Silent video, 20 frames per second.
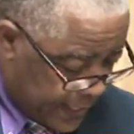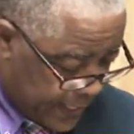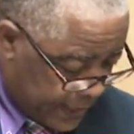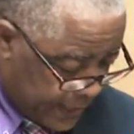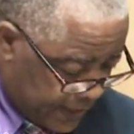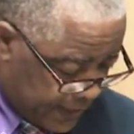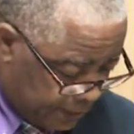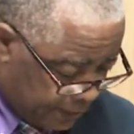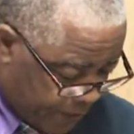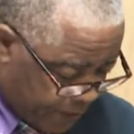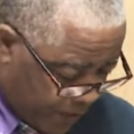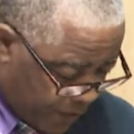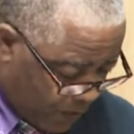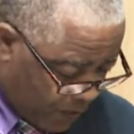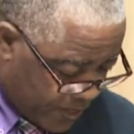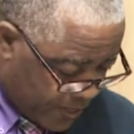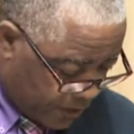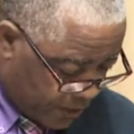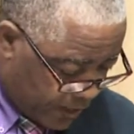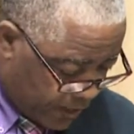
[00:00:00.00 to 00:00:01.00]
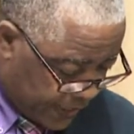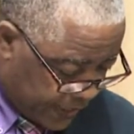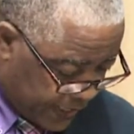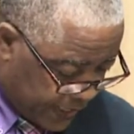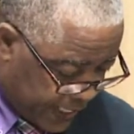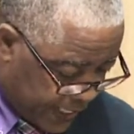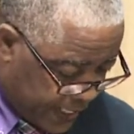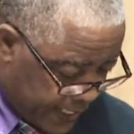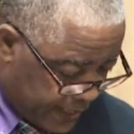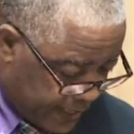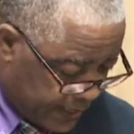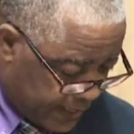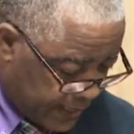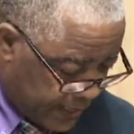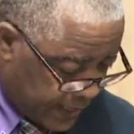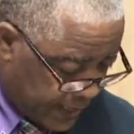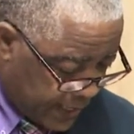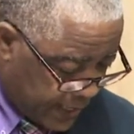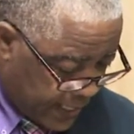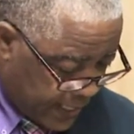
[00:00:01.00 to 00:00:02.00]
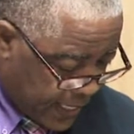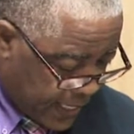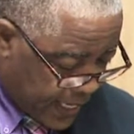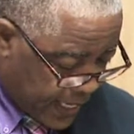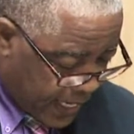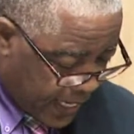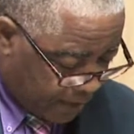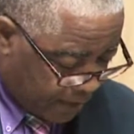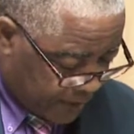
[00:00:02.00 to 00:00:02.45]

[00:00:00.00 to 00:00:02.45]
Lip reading: The speaker went on again at